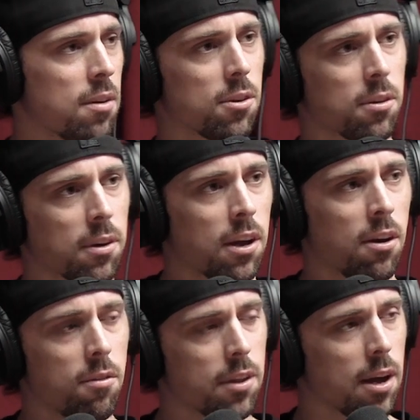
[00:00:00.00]
will never
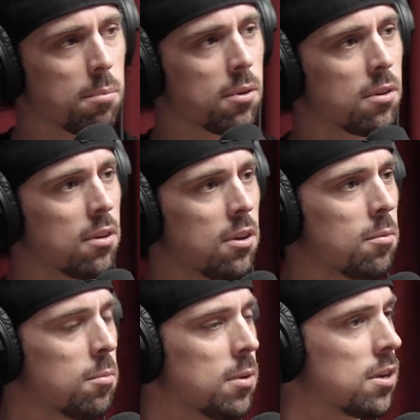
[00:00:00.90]
get over that. But
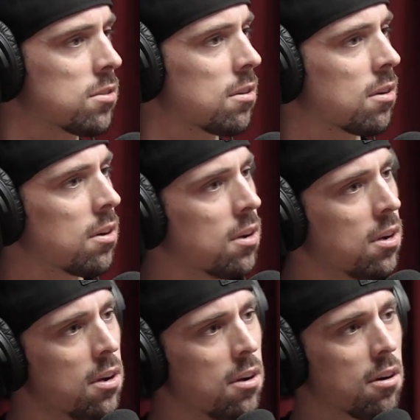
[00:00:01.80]
human beings are
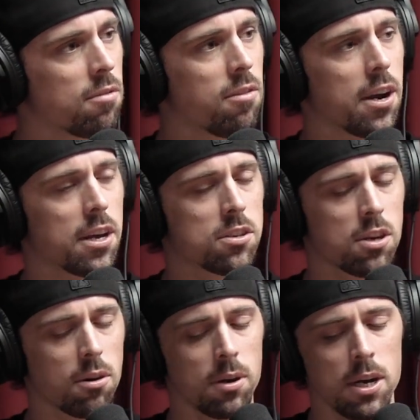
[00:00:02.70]
funny.
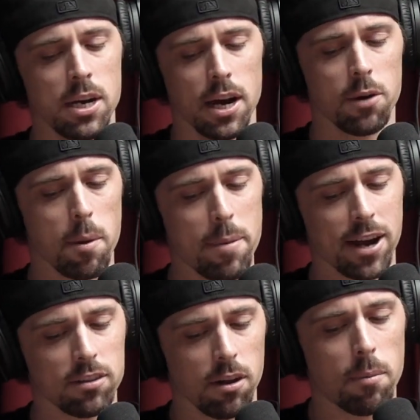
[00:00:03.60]
So anyway,
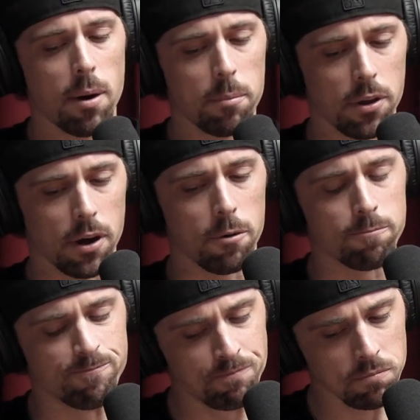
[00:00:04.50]
back to Lumumba
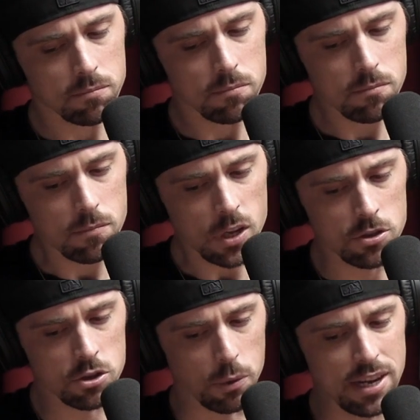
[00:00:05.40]
though.
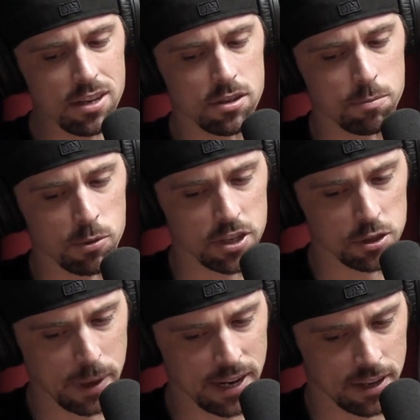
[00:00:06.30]
So he's
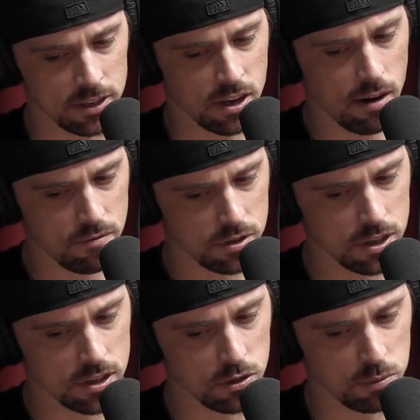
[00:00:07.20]
participating in these
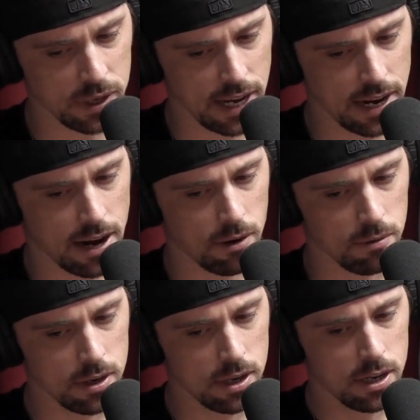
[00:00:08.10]
conferences as we laid
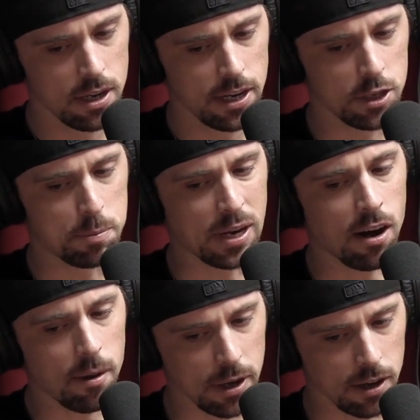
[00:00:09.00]
out. He's
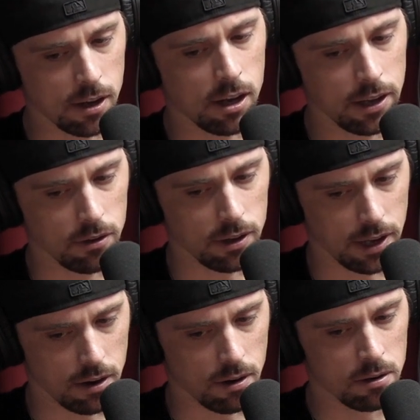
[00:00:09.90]
becoming a clear
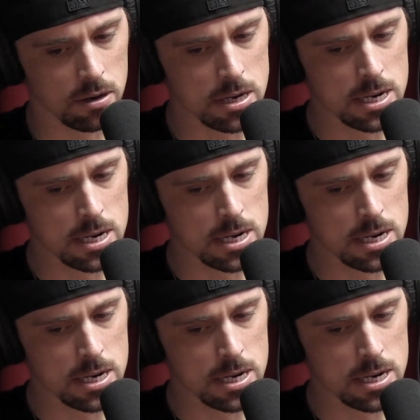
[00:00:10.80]
leader.